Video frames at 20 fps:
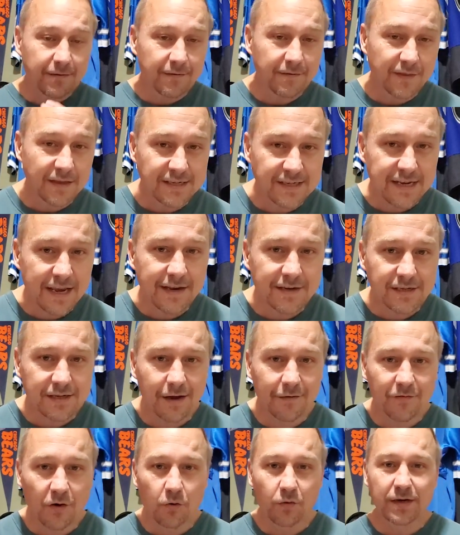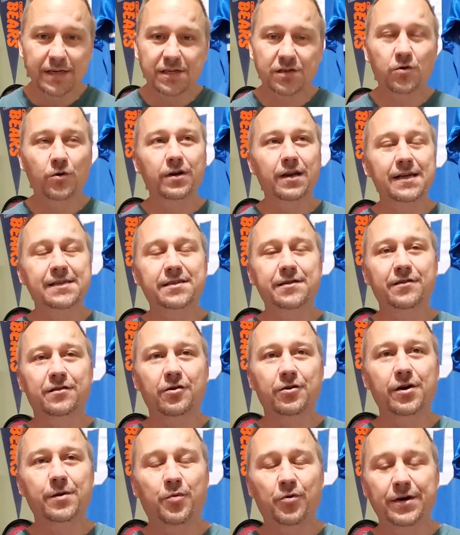The Saints have only scored less than
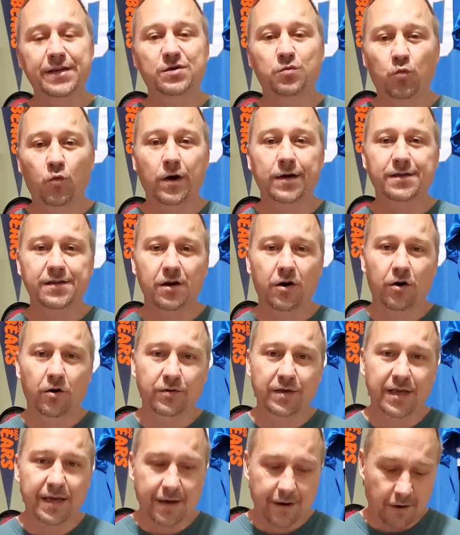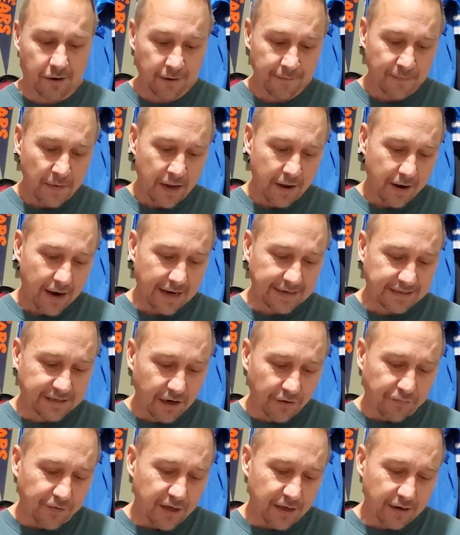30 points once all year. I
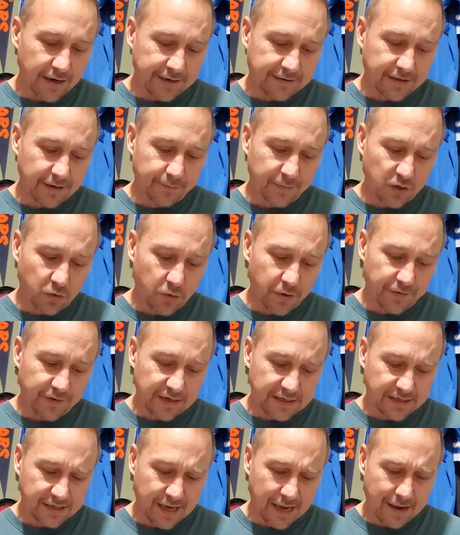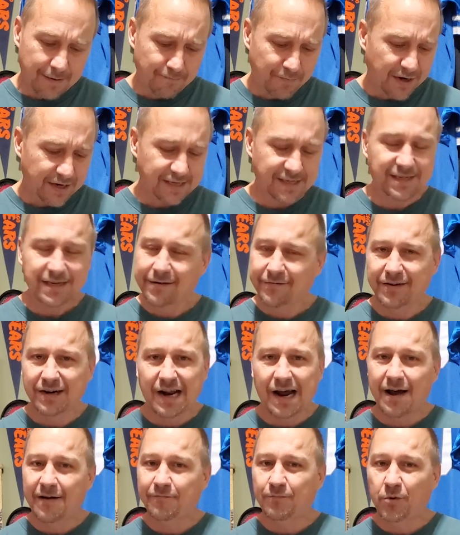definitely like them to win this game, but a
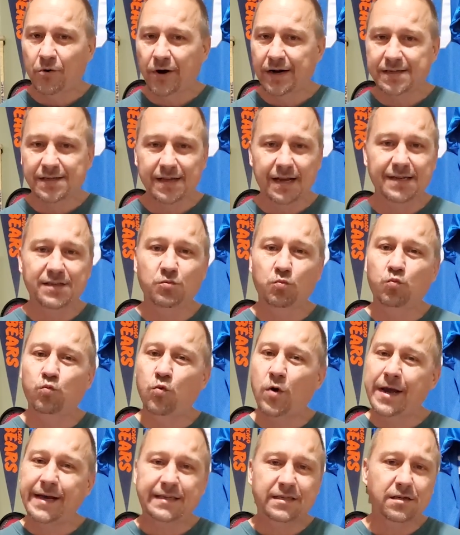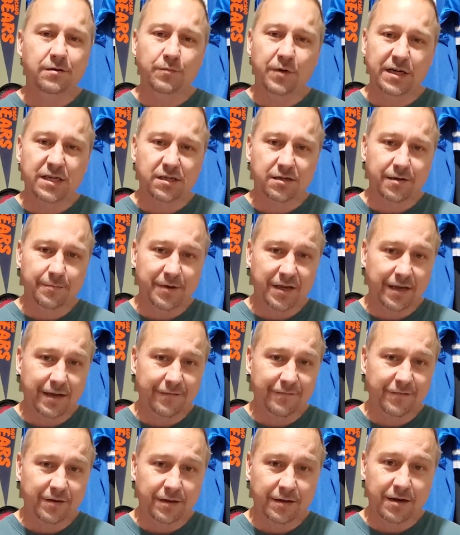7.5 points, that's way too much to be
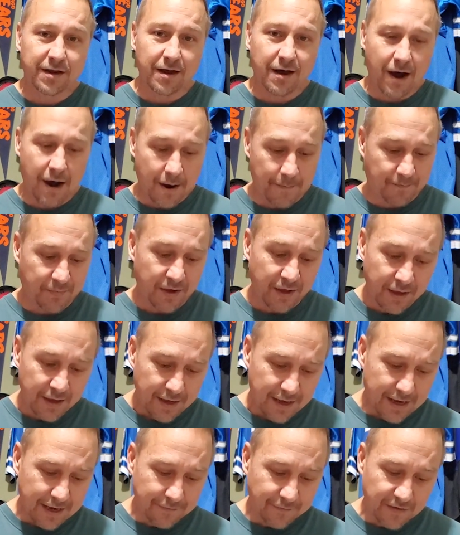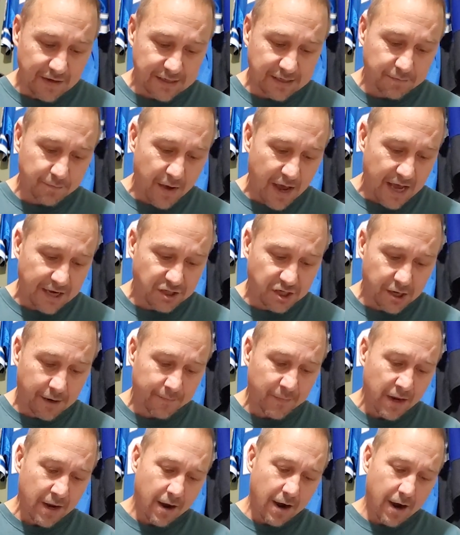given up in this
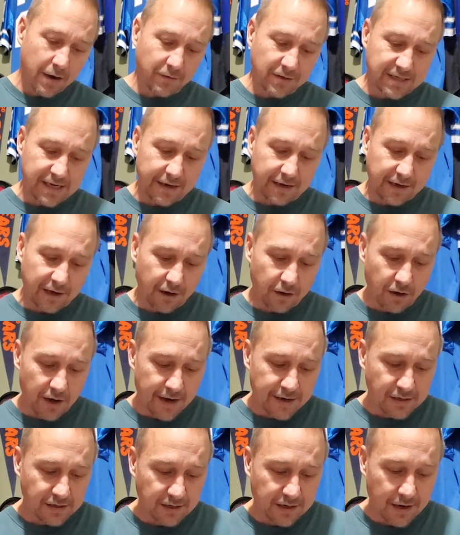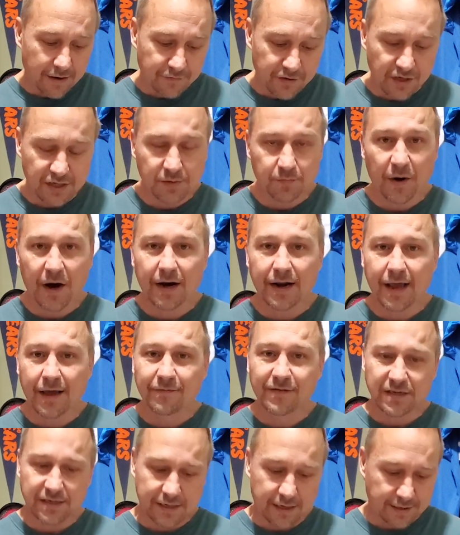matchup. I will take Carolina to cover the spread
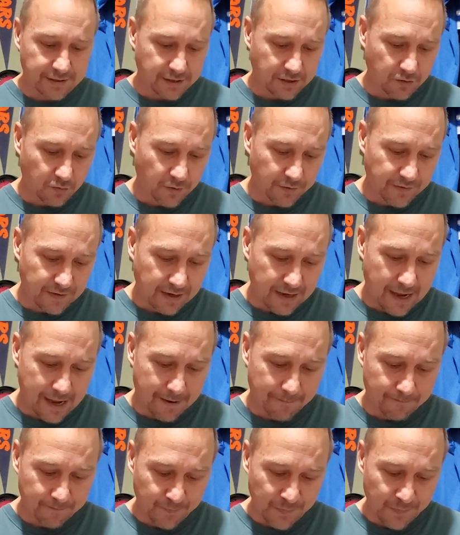and the Saints to win the game.